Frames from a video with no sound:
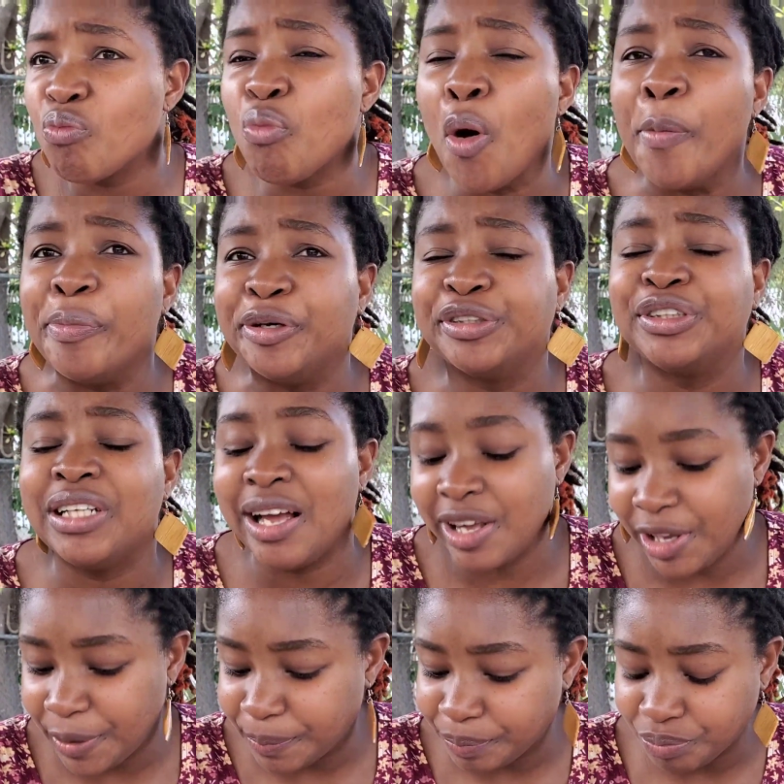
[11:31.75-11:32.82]
but more
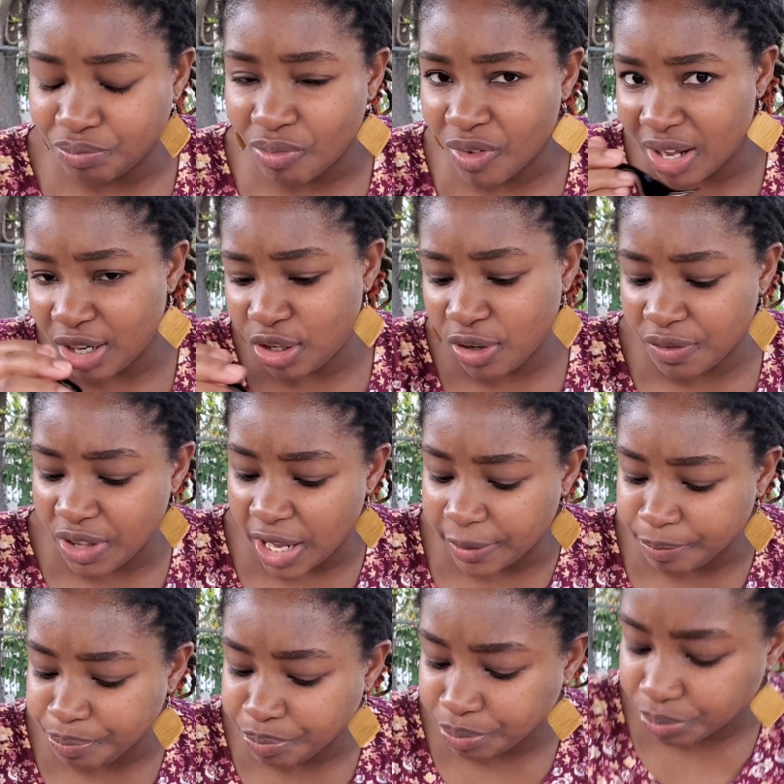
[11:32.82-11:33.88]
tangy. And I love that.